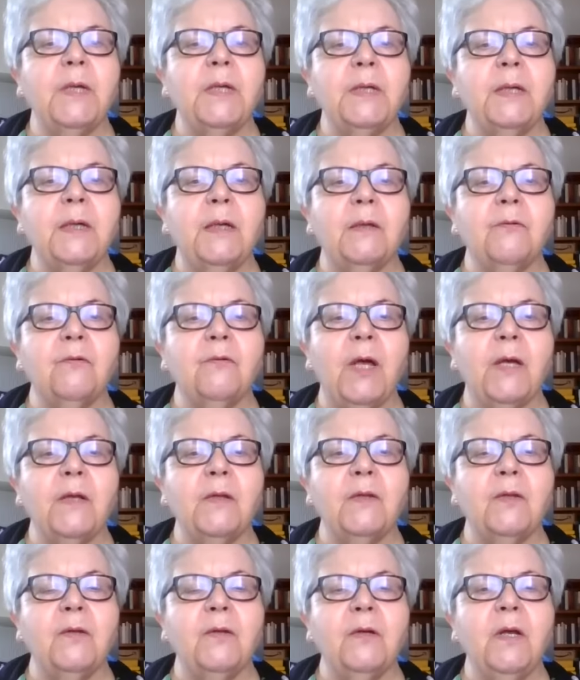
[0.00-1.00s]
American
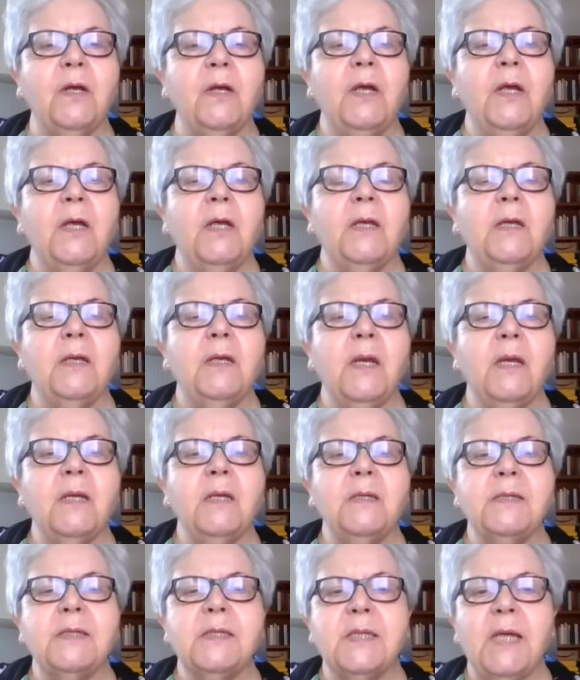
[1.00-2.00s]
writer, in an
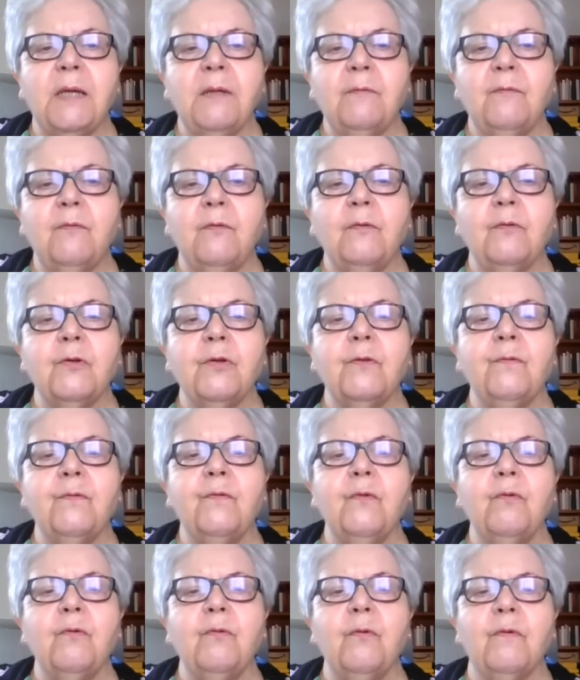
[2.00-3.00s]
insightful
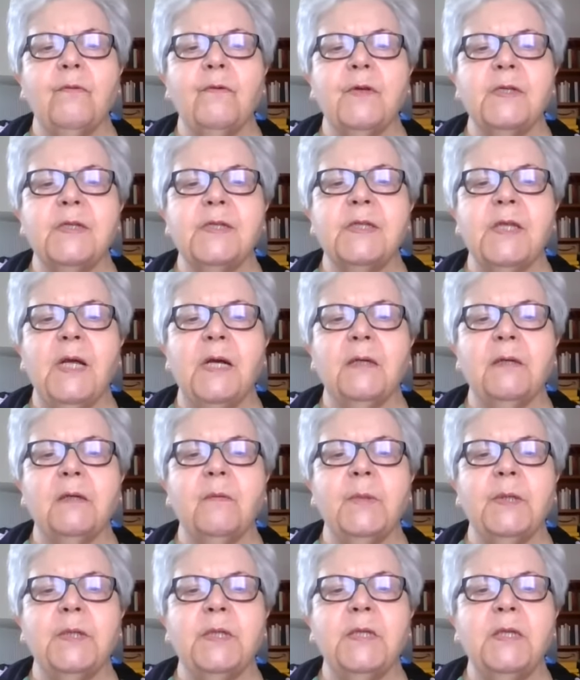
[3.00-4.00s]
review of his Dark
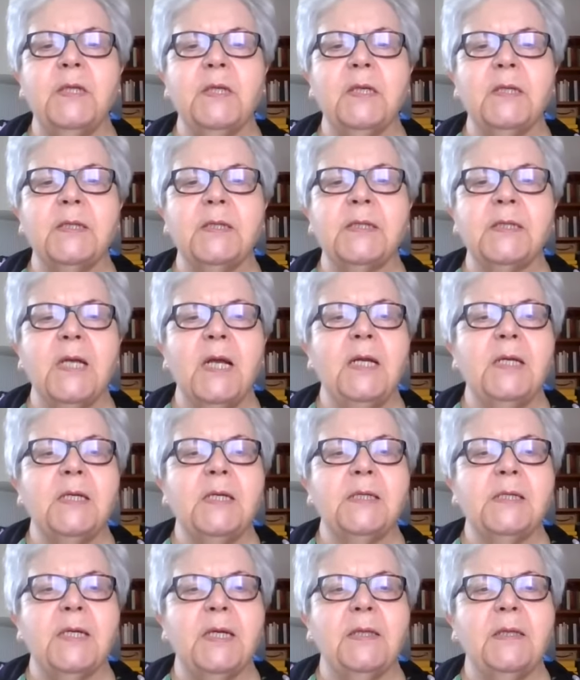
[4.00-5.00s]
Materials,
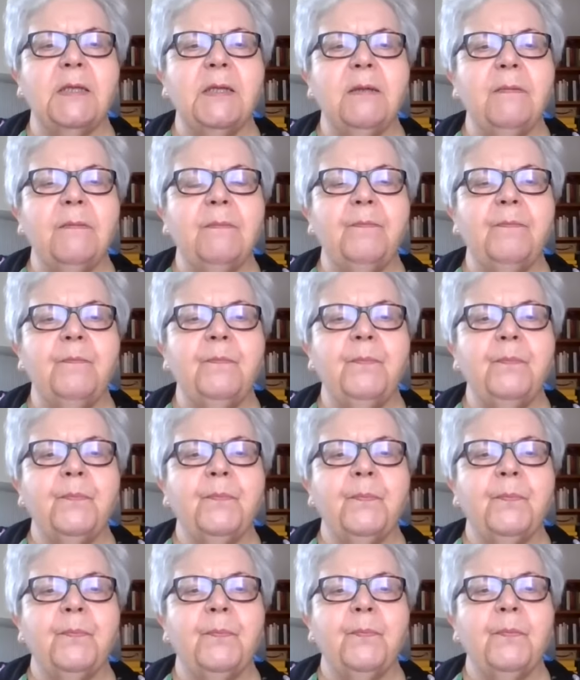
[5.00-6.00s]
said,
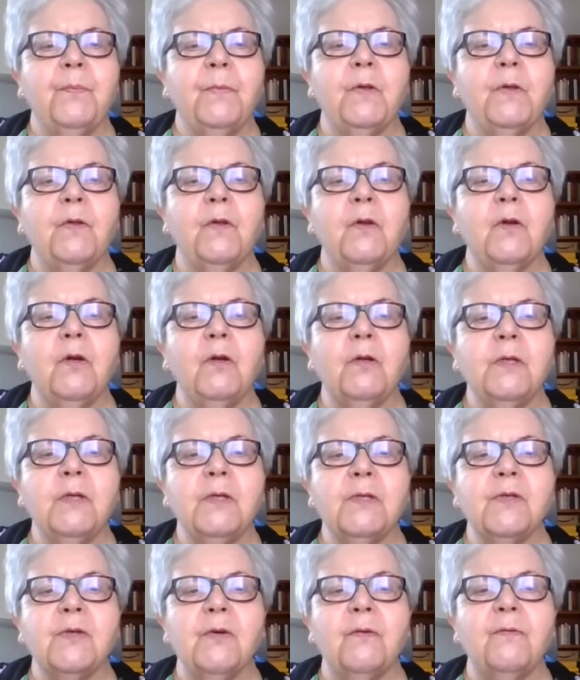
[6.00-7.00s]
"The
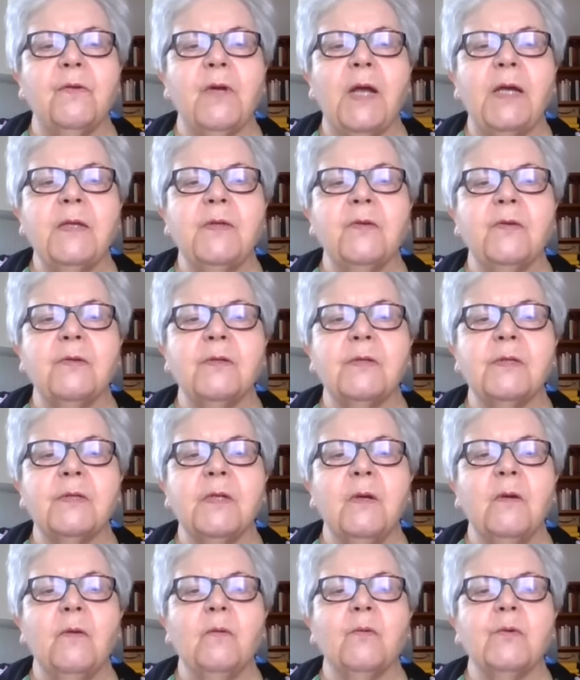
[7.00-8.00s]
goddess of writers
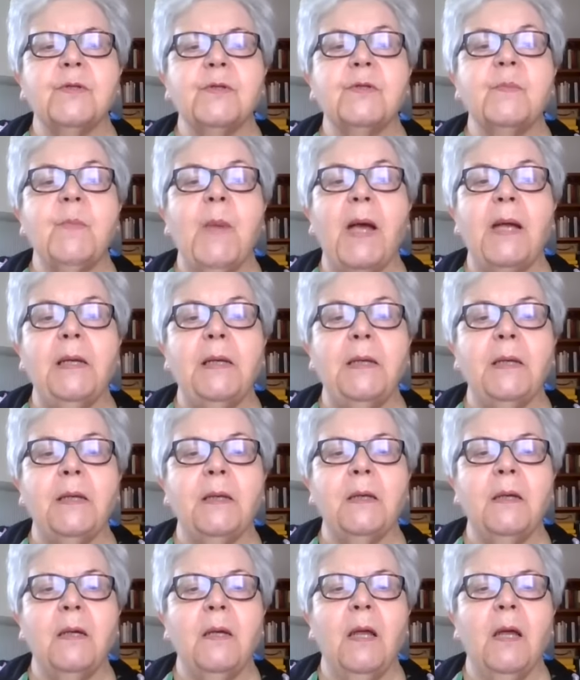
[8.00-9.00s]
was
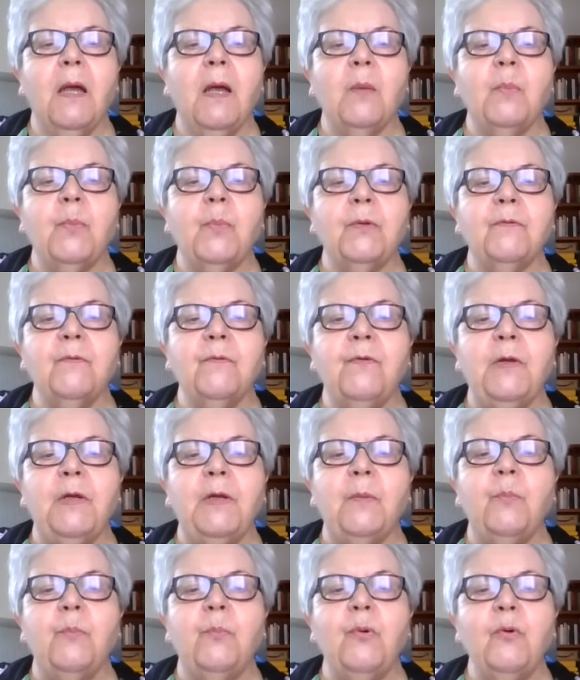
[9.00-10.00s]
smiling upon
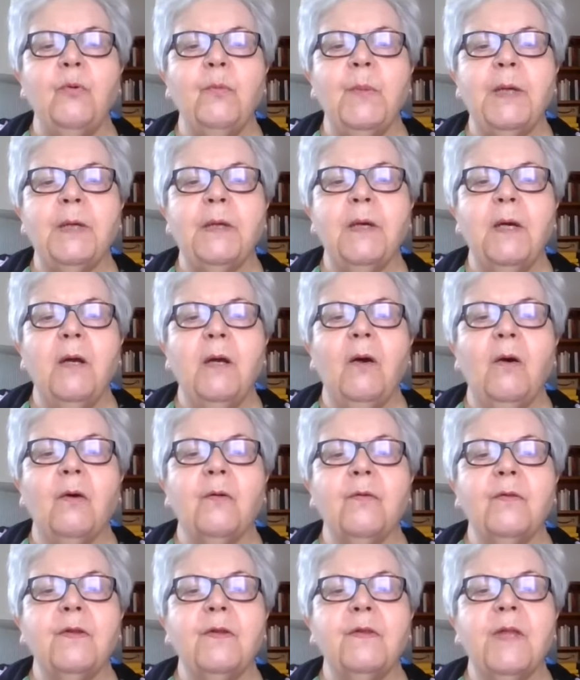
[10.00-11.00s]
Philip Pullman
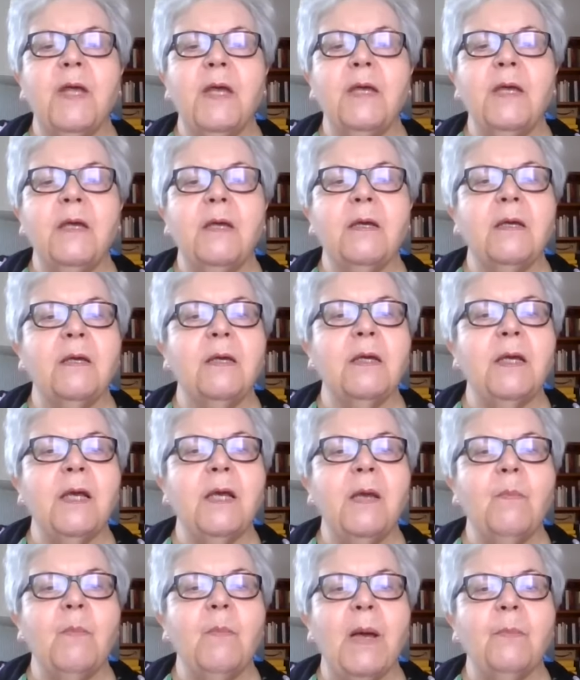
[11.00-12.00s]
on the day he
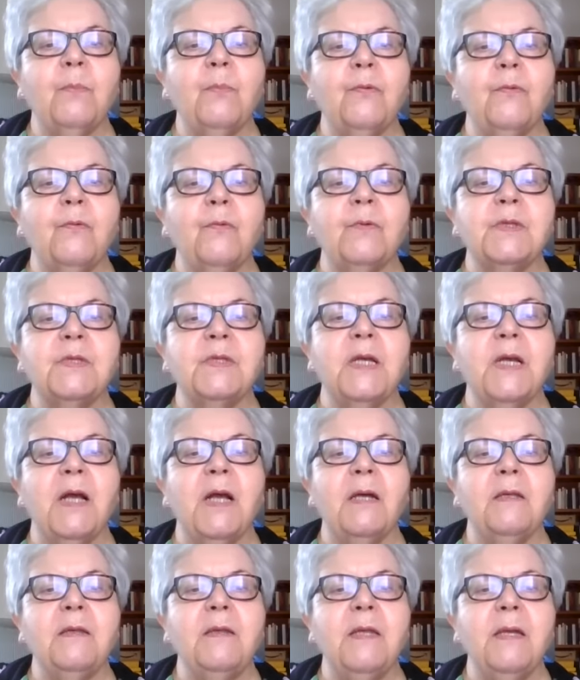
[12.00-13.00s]
came up with the
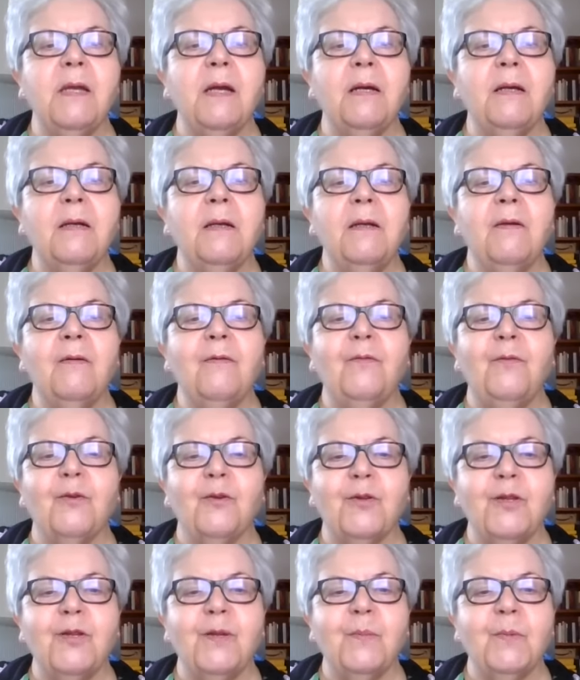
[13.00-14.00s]
idea for
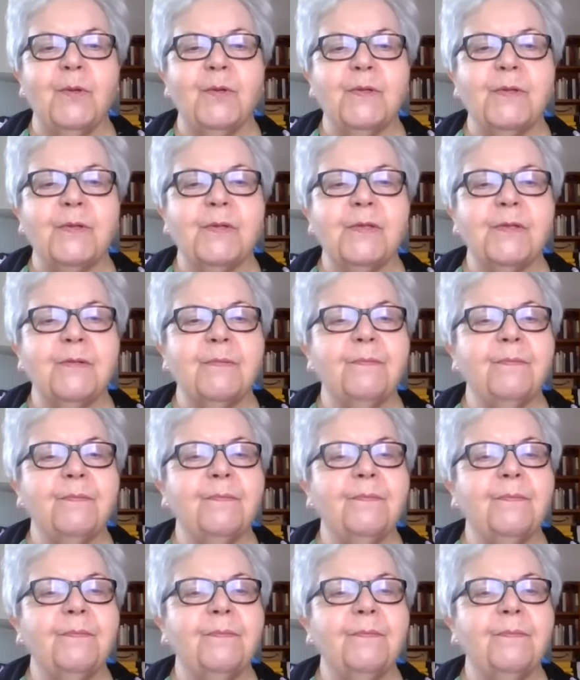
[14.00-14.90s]
demons."